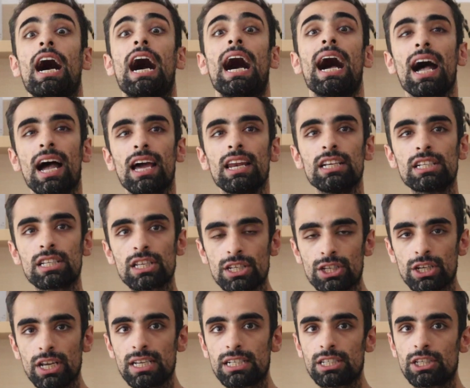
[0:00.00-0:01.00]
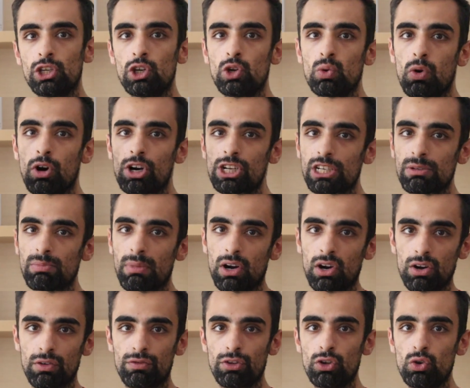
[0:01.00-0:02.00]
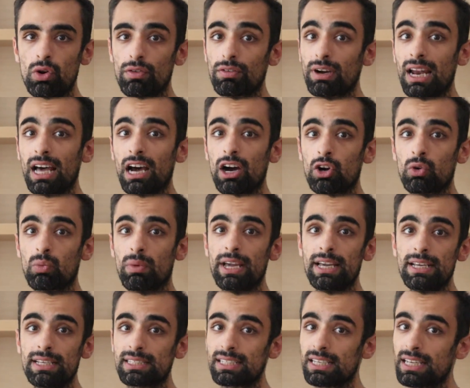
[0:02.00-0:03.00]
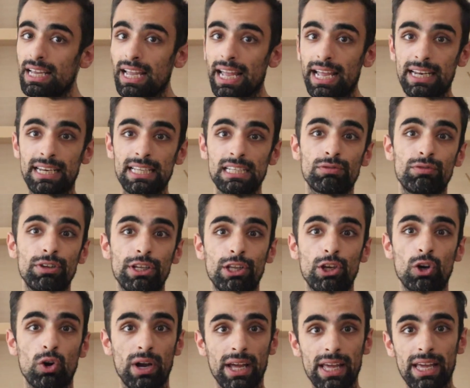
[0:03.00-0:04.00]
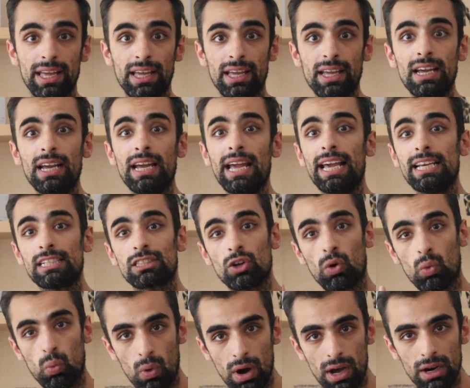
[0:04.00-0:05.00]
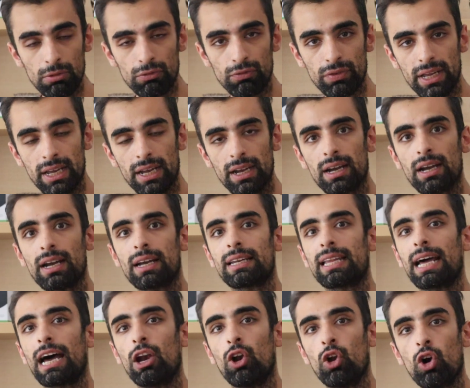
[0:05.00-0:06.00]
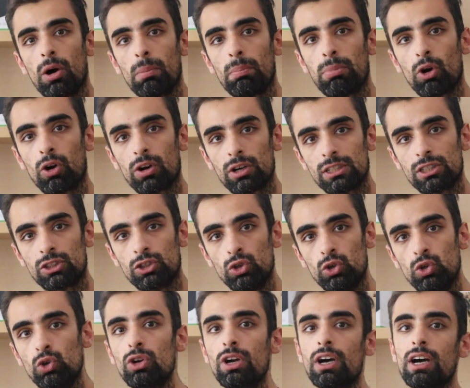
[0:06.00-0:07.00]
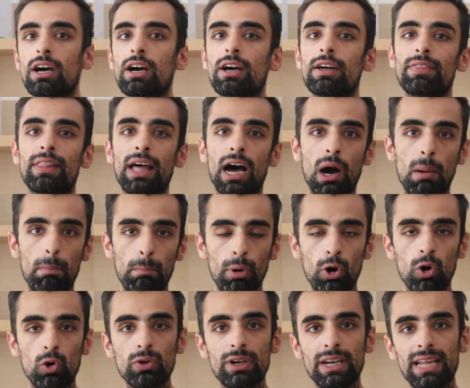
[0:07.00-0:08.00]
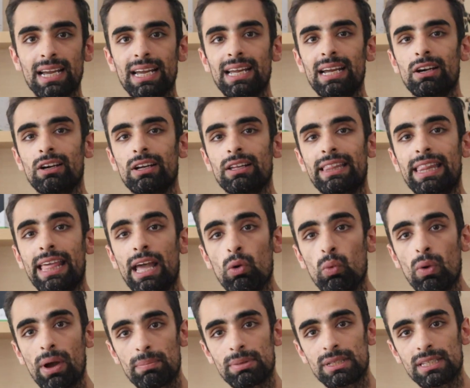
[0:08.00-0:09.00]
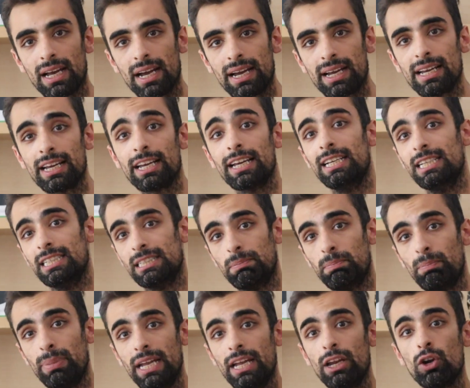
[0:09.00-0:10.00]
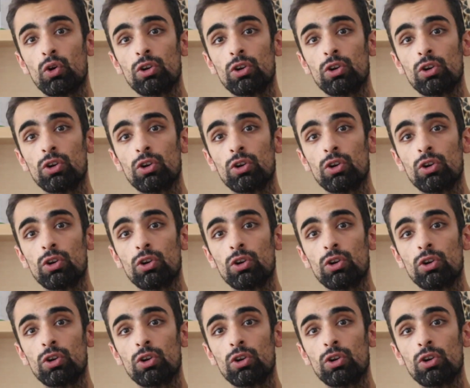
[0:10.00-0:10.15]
I highly suggest you watch my review of Cloudways in this video here. It's the one thing that a lot of bloggers do that are bottlenecking their website, is being